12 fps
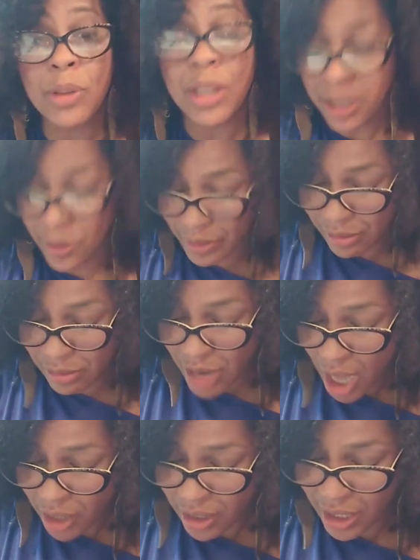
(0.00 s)
that there is
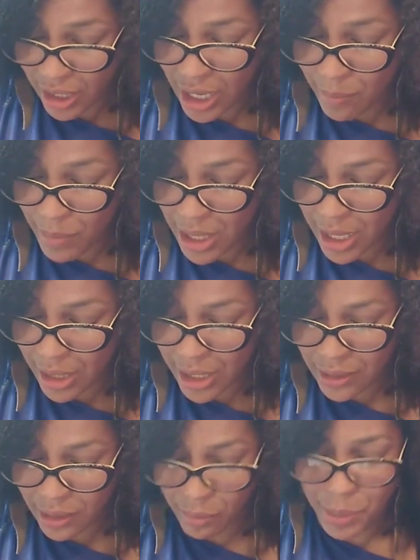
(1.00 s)
nothing in me that
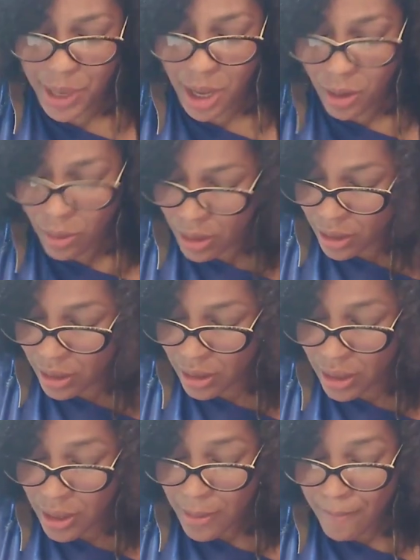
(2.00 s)
needs compel
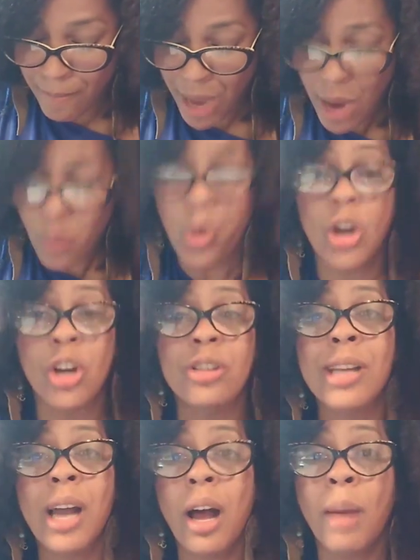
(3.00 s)
my word
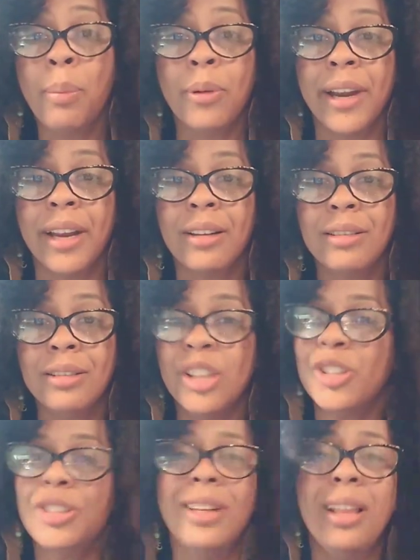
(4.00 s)
to operate.
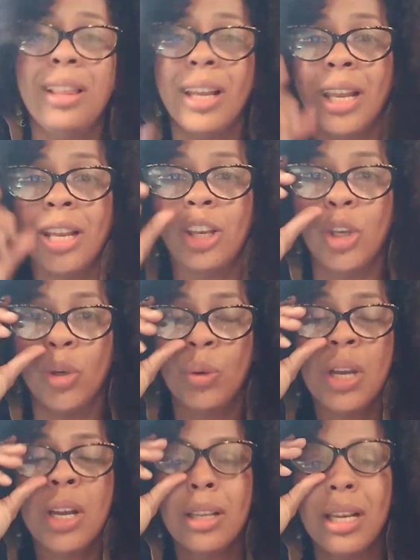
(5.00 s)
There's nothing in you
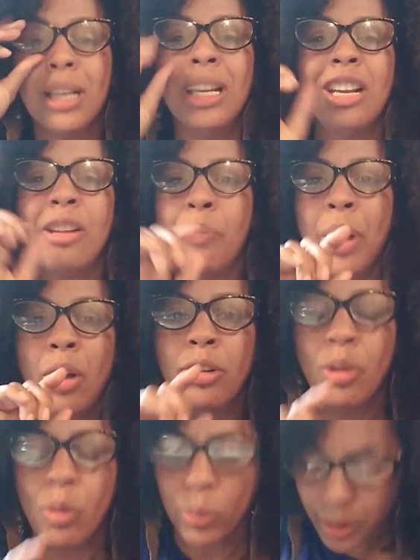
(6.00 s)
that need compel
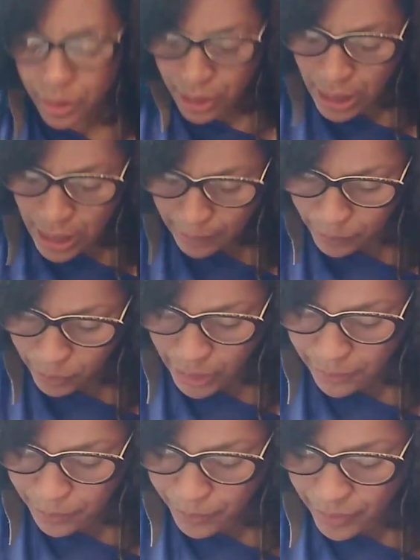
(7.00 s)
your word to
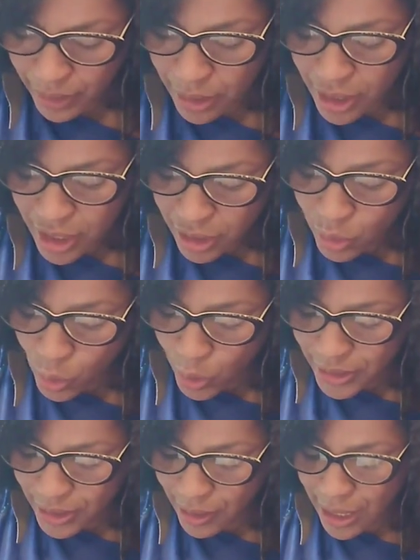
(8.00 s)
operate. Nor
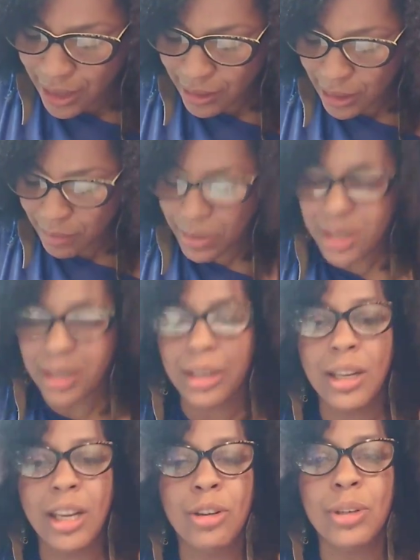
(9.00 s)
is there anything in me that
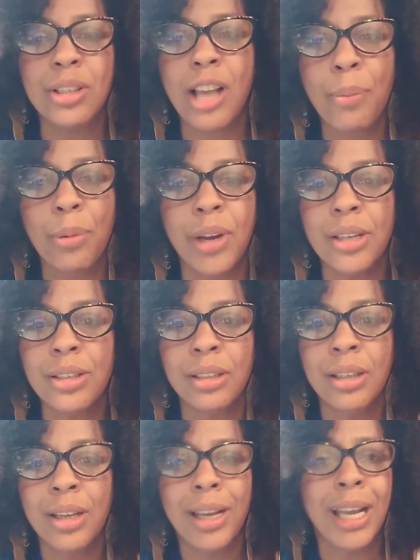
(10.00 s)
can hinder its
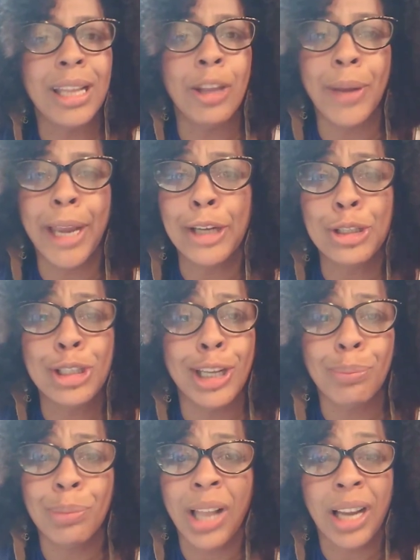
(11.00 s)
operation, and there ain't
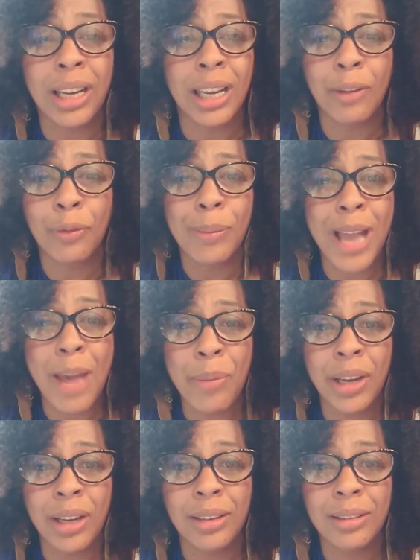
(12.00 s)
shit blocking it from
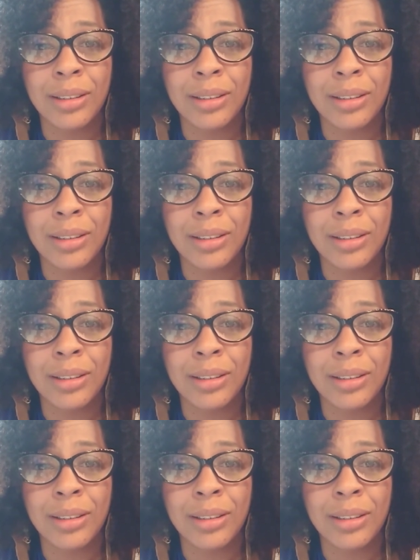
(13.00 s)
happening.